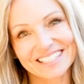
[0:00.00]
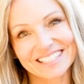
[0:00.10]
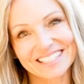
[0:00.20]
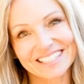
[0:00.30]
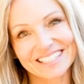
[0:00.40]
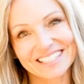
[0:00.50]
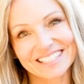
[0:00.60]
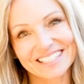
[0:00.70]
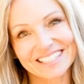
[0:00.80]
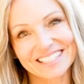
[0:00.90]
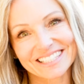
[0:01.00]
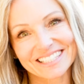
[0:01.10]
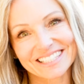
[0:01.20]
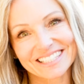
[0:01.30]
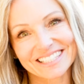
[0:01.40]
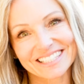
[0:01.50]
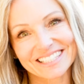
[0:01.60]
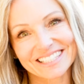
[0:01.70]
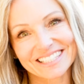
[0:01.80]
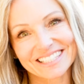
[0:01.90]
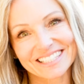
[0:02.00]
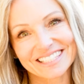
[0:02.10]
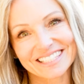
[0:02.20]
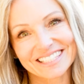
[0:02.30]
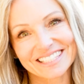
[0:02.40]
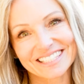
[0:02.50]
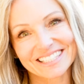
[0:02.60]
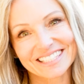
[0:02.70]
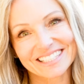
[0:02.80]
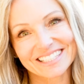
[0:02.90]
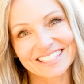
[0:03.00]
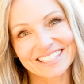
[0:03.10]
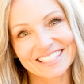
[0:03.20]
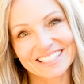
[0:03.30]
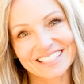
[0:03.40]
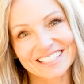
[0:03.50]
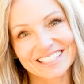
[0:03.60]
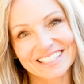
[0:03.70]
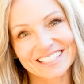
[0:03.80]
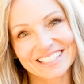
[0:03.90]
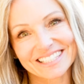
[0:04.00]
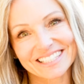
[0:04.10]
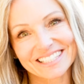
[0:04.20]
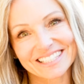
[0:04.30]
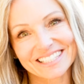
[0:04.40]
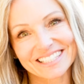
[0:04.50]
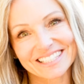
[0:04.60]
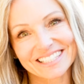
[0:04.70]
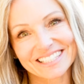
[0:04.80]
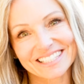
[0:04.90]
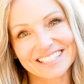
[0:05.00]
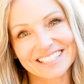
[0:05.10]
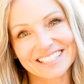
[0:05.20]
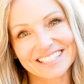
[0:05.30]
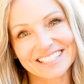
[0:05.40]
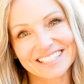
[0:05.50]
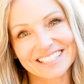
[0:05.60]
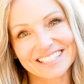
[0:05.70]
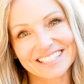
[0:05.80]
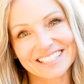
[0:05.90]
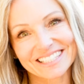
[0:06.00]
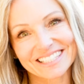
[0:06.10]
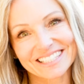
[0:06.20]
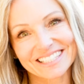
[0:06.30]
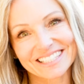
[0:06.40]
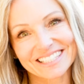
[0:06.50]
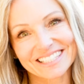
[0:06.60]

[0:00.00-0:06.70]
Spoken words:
This is a still picture; no speech is visible.